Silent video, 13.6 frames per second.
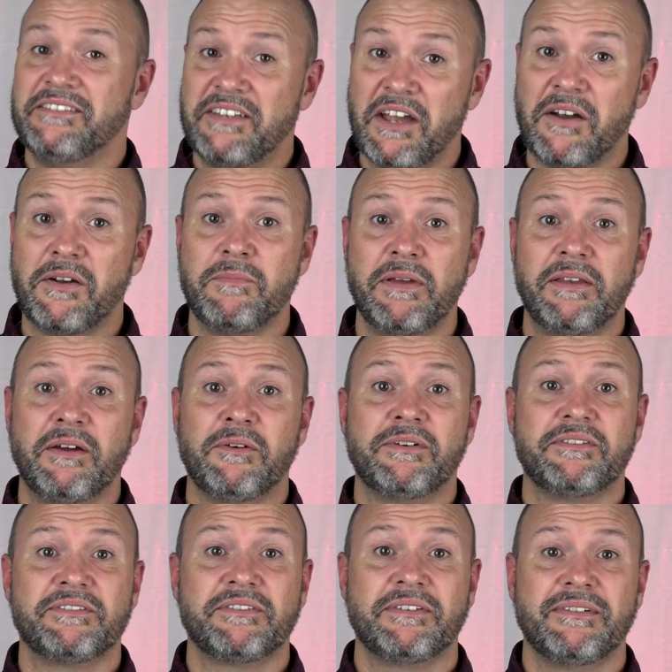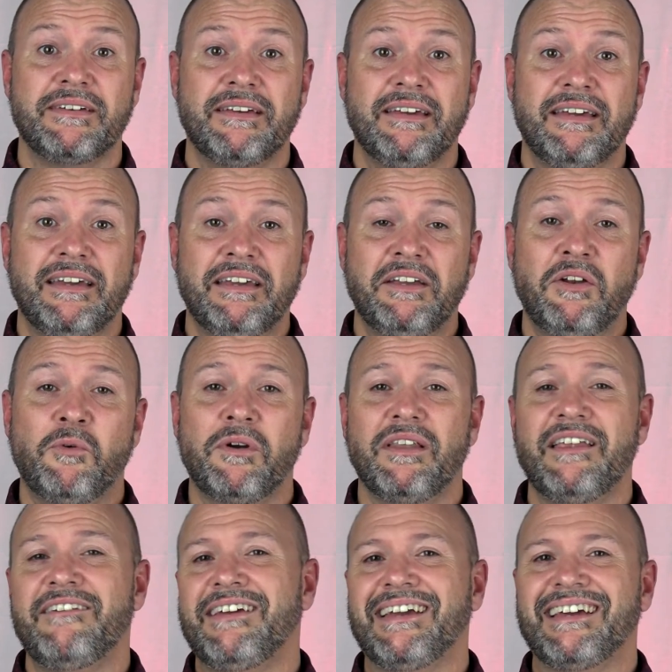dare to be noticed." You know, we're
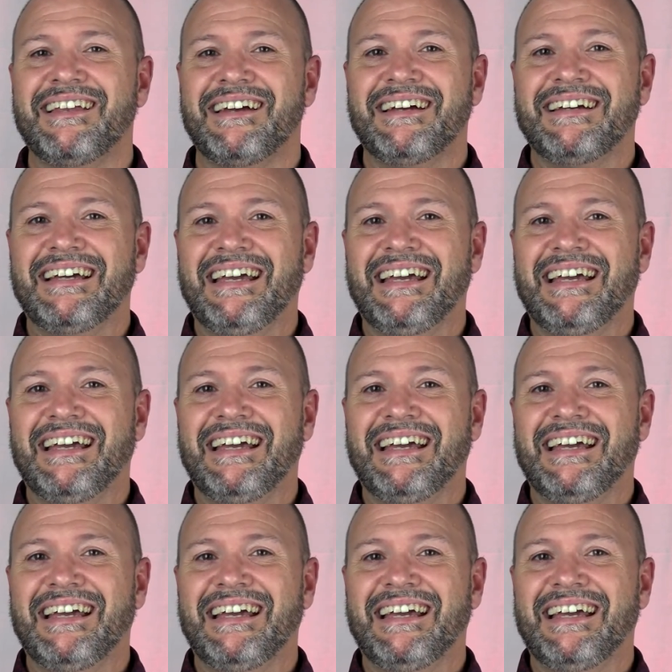living in a